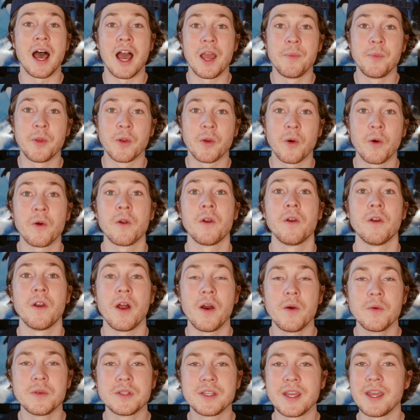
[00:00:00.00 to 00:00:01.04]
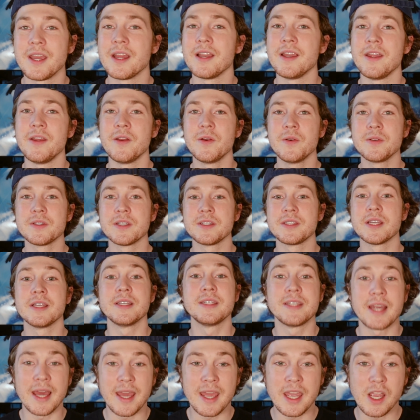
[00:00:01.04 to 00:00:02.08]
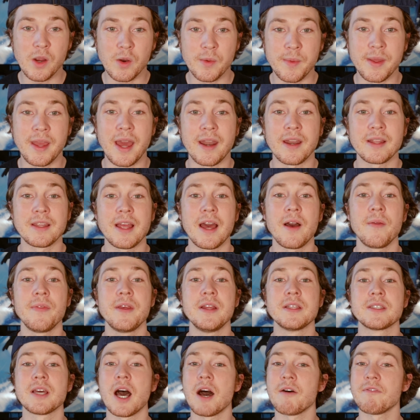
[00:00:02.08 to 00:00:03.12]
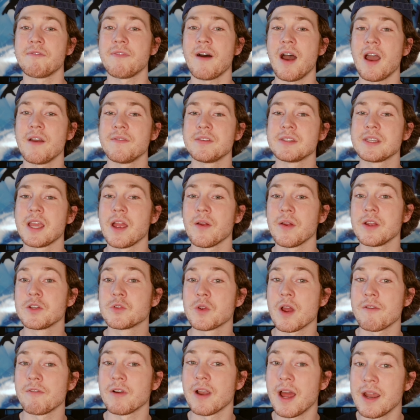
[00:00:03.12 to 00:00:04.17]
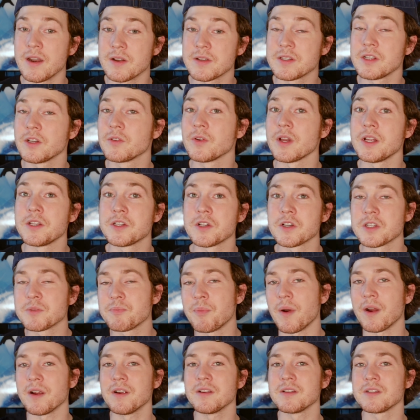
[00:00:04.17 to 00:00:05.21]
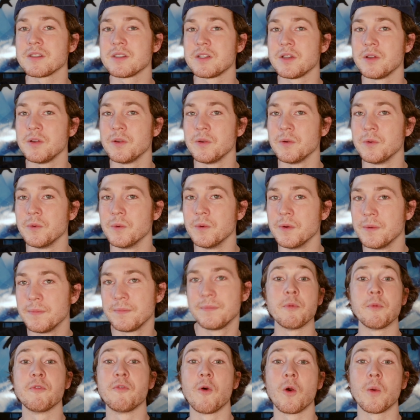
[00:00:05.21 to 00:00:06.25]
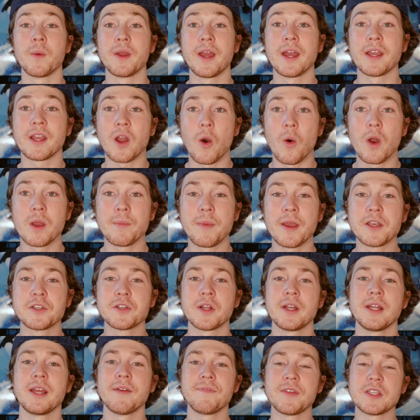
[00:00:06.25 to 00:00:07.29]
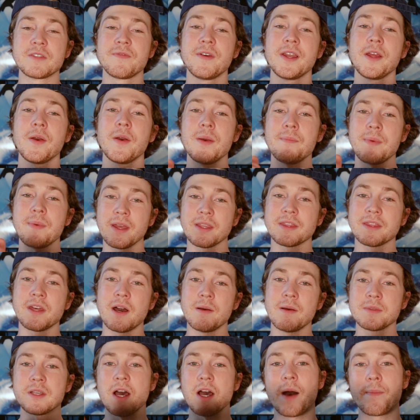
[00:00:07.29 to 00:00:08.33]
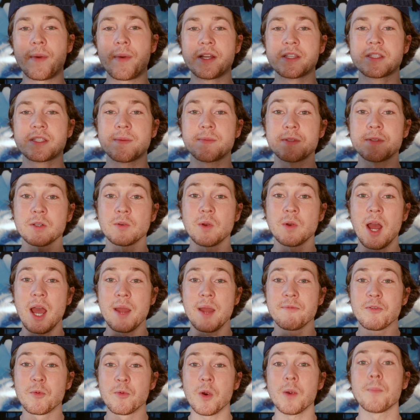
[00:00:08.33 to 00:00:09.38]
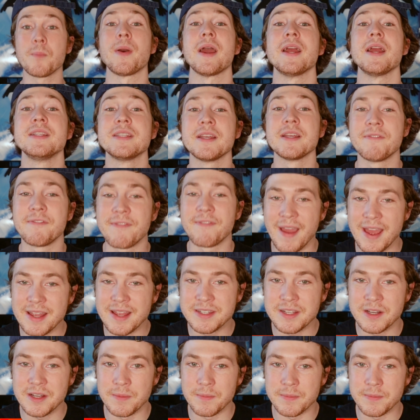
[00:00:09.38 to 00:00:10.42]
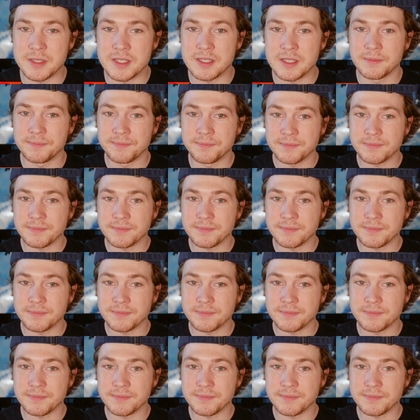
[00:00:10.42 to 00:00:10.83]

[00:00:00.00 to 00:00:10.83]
I'm your horror host, Keegan Hughes, and today you're going to be counting down the Top five Scary Trevor Henderson Creatures Part two. Before we get going, make sure to give this video a big thumbs up and subscribe for more painted phantoms.